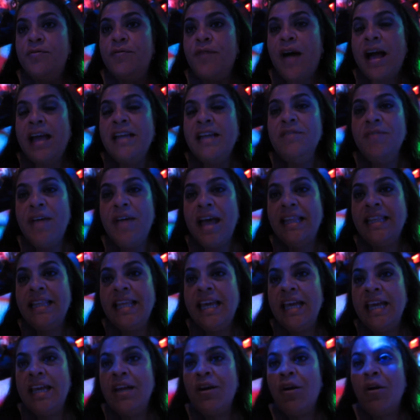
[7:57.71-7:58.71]
find
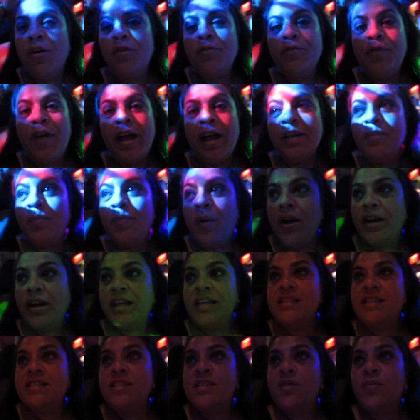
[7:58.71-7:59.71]
valet or find
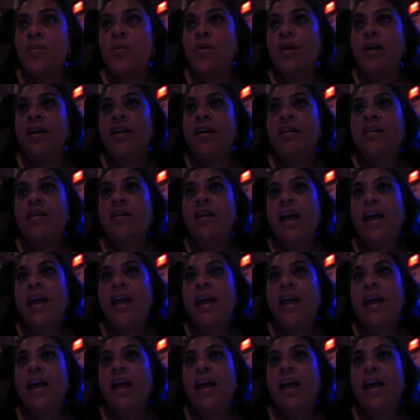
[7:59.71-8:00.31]
parking somewhere